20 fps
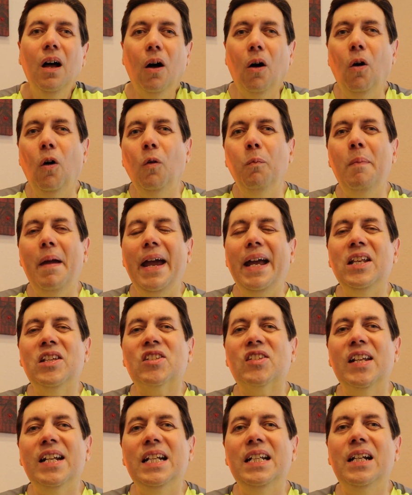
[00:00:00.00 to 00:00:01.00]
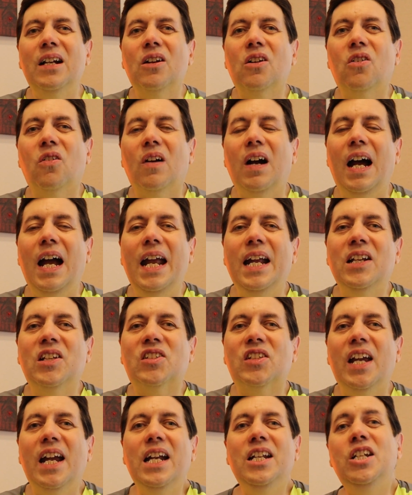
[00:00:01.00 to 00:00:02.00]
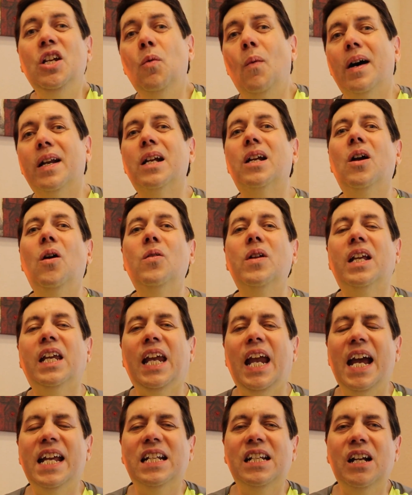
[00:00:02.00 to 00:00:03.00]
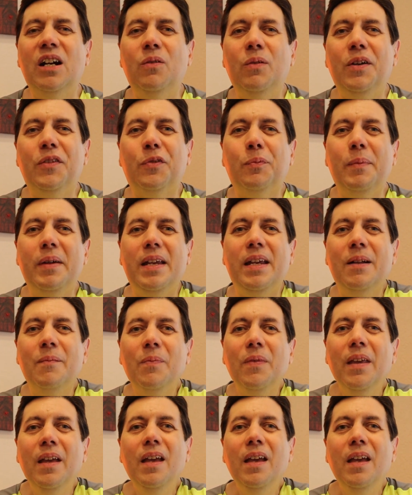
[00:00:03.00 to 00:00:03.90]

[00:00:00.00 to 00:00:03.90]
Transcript: Old man sitting there crying, saying, do you want to go to Canada with me?